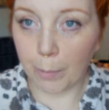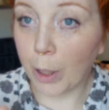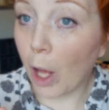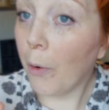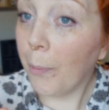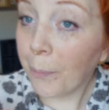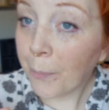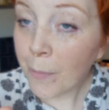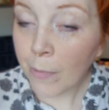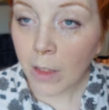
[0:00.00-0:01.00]
below,
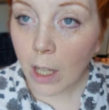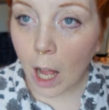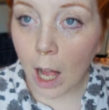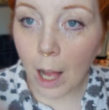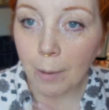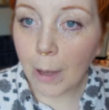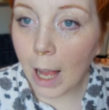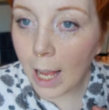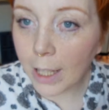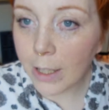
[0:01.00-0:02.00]

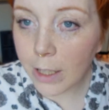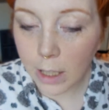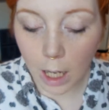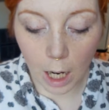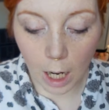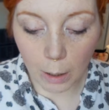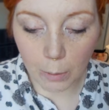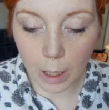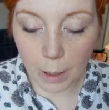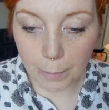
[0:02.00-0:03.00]
and I
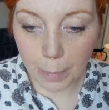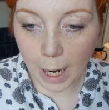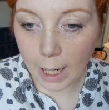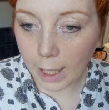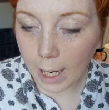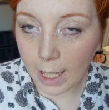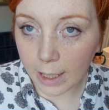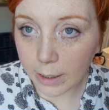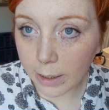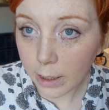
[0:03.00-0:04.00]
will come back
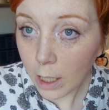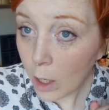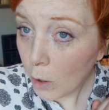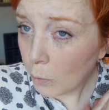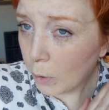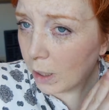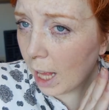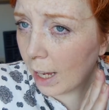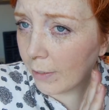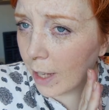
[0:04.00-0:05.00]
and we'll
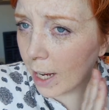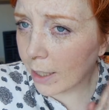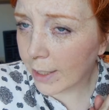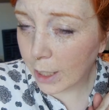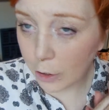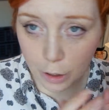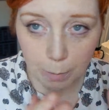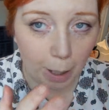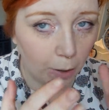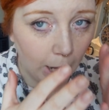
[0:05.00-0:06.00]
have a discussion
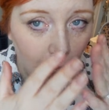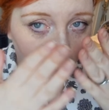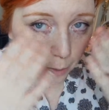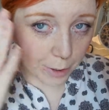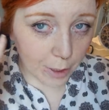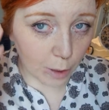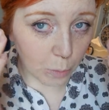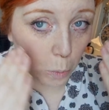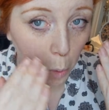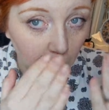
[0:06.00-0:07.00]
about how this is
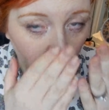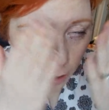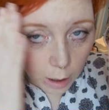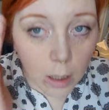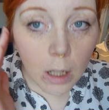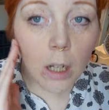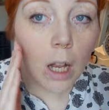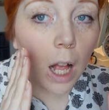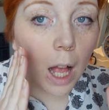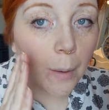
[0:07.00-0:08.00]
worn
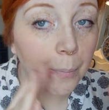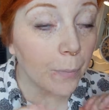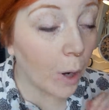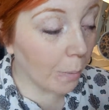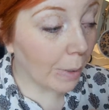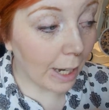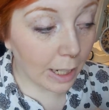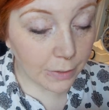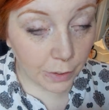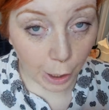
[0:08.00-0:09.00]
on my
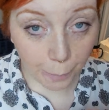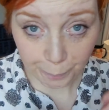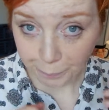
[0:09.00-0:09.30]
next video,